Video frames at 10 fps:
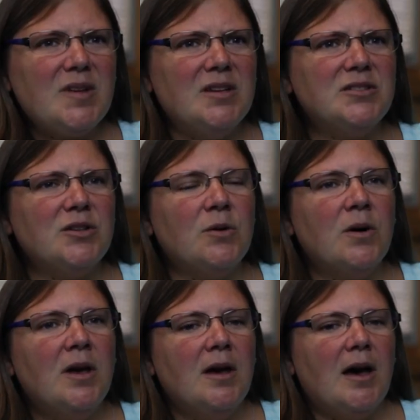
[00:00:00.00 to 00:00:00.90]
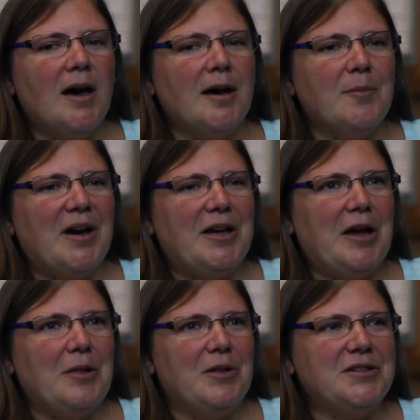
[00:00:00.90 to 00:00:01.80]
And so
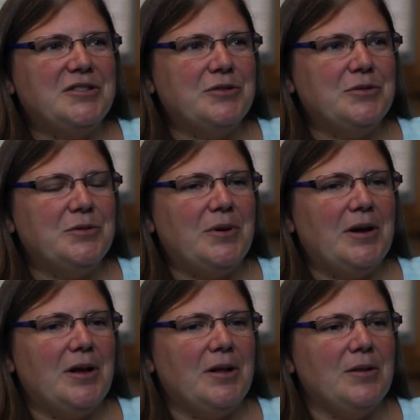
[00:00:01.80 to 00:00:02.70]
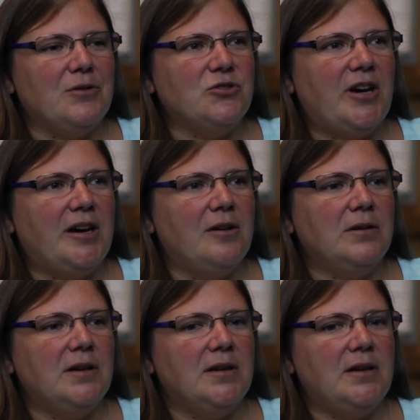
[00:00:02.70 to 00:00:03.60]
I looked to a little child
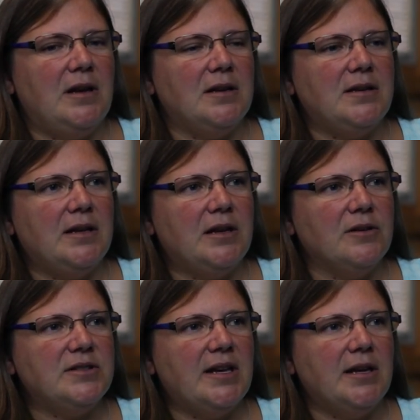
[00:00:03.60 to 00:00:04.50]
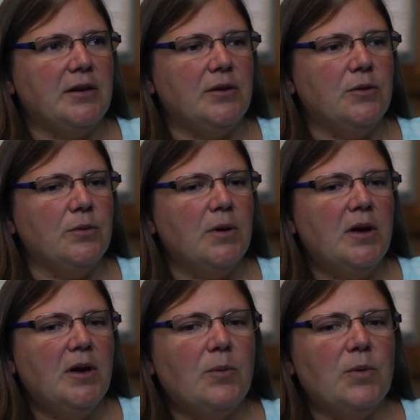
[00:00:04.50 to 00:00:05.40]
in a daycare setting who
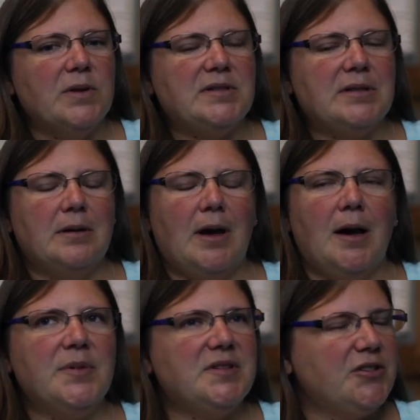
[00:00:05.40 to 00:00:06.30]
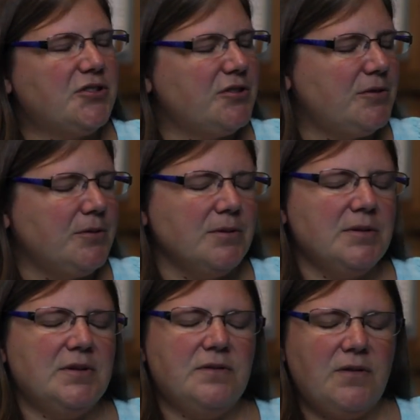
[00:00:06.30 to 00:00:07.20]
was
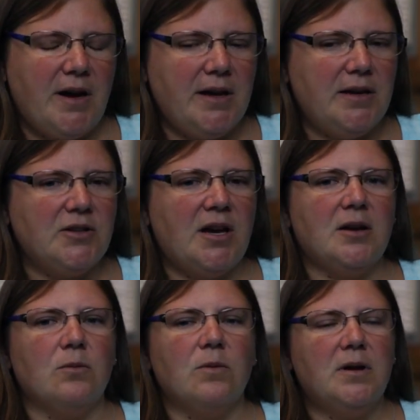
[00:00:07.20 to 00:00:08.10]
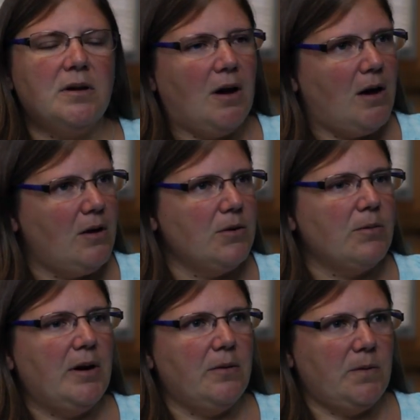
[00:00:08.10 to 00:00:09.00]
oppositional, defiant, kind of running all
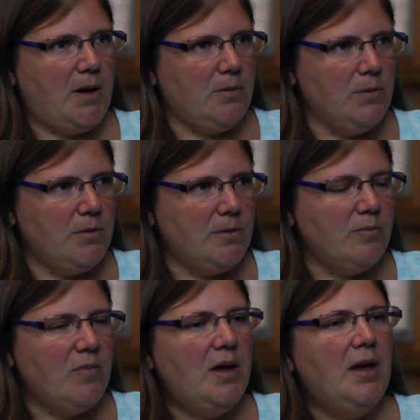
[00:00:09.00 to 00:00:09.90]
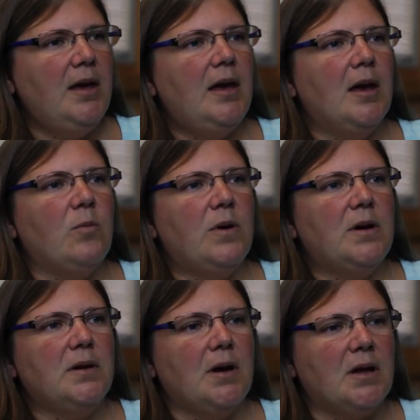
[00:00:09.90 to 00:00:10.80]
around that room. And
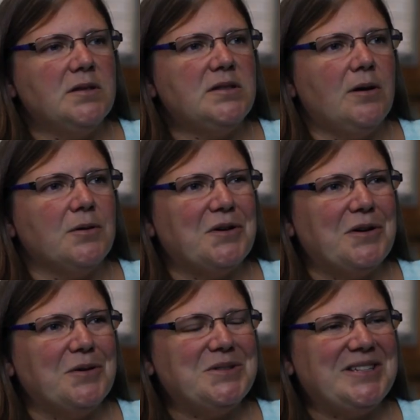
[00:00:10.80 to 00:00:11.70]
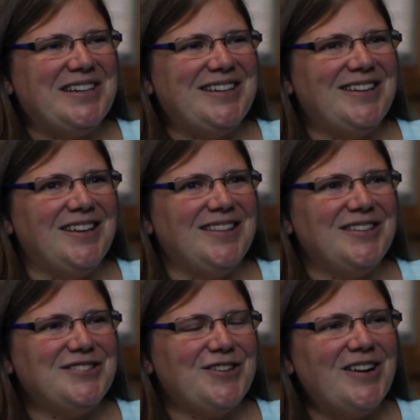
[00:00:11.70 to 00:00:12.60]
when a consultant goes in and they
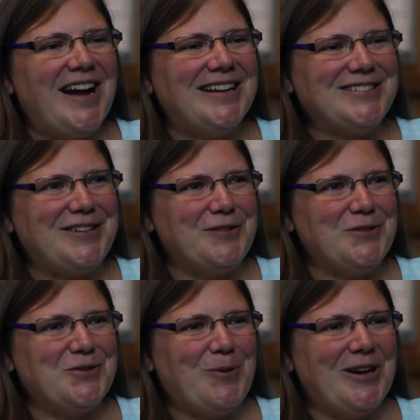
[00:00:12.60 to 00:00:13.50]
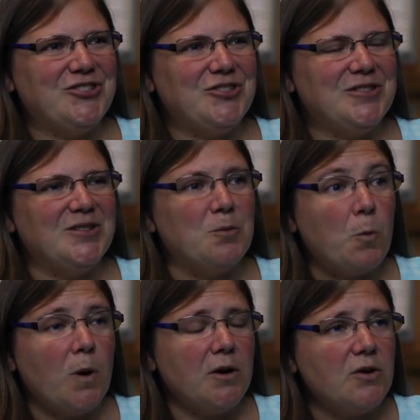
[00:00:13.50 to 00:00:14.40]
start asking those questions and
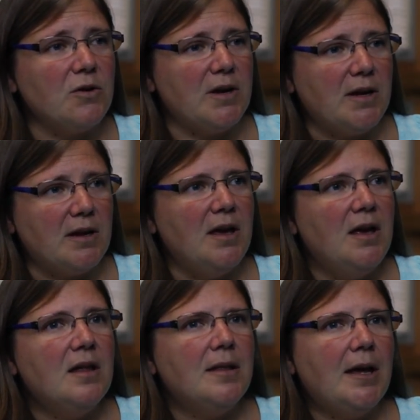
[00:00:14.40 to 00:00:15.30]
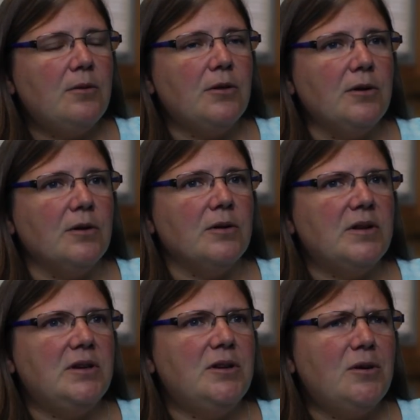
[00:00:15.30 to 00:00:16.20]
wondering, they learn
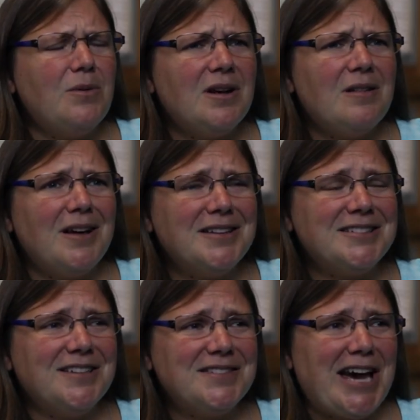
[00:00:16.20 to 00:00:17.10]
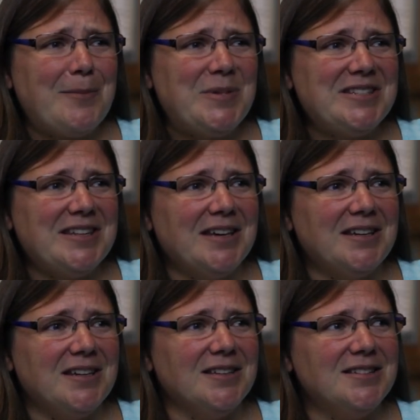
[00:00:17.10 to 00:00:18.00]
that, a lot of stuff's happened to that
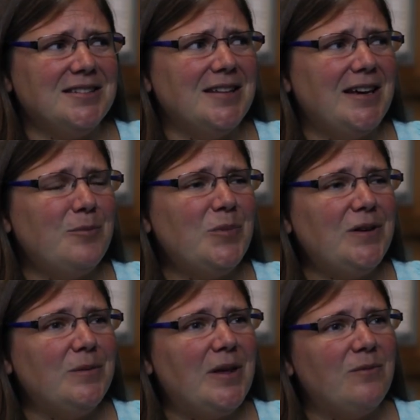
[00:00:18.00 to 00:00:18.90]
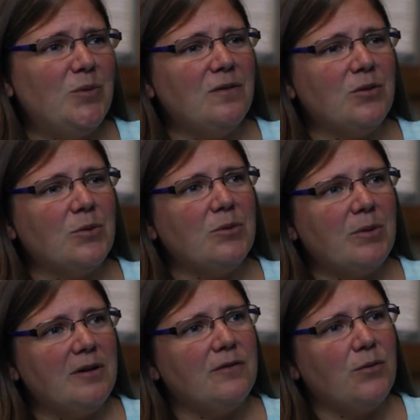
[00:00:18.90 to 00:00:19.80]
kid. They've moved through
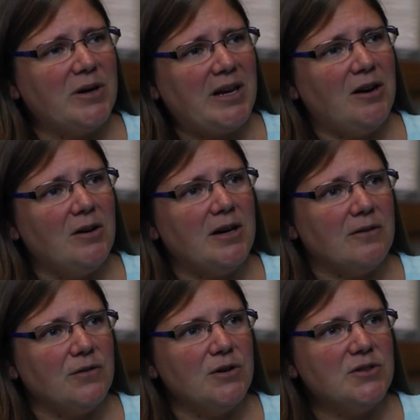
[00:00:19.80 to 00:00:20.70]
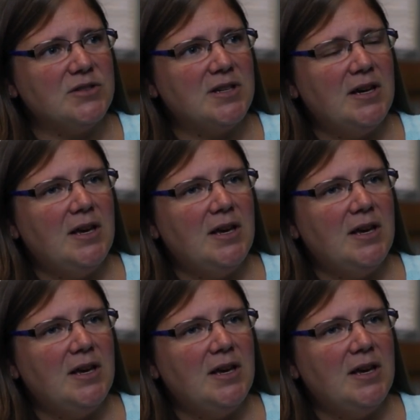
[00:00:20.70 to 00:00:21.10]
3 or 4 caregivers.